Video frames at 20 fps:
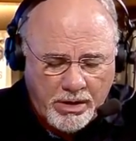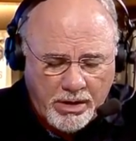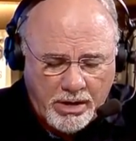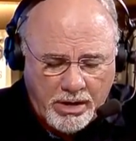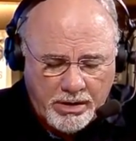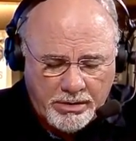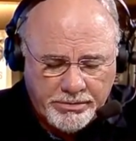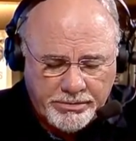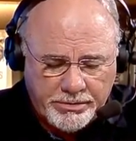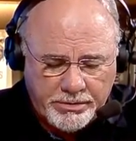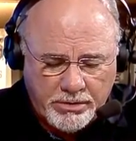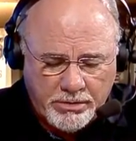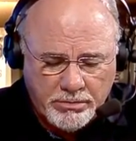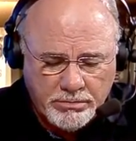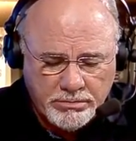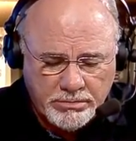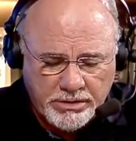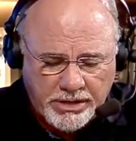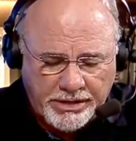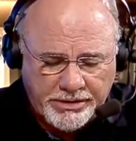And
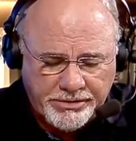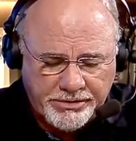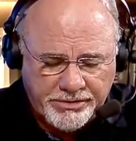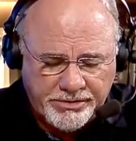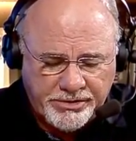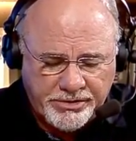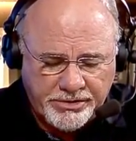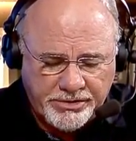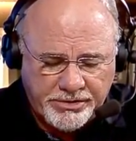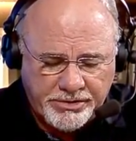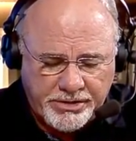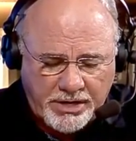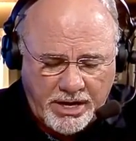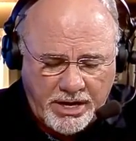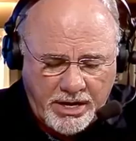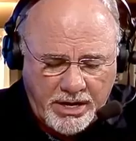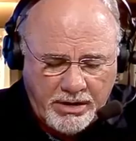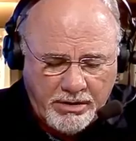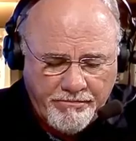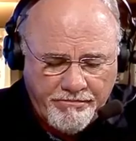so let's just
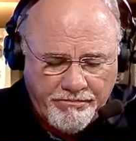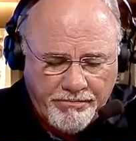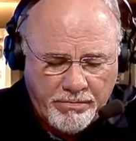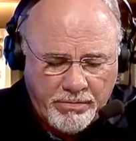say